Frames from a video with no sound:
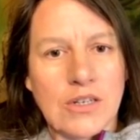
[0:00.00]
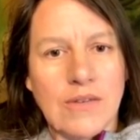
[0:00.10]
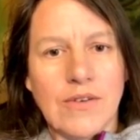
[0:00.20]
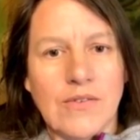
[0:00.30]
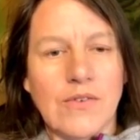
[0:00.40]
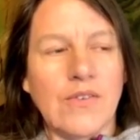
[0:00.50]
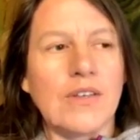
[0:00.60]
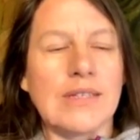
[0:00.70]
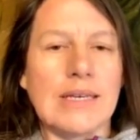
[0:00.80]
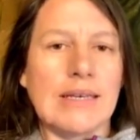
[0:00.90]
even if it
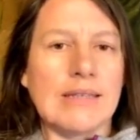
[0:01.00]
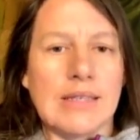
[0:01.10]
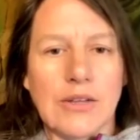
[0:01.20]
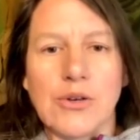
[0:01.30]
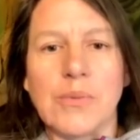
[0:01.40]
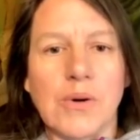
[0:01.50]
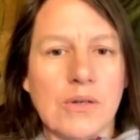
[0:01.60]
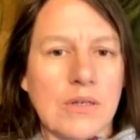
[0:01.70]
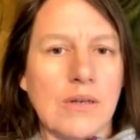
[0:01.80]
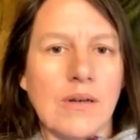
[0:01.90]
feels like it's the other
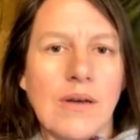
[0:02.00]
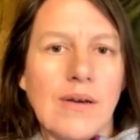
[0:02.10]
person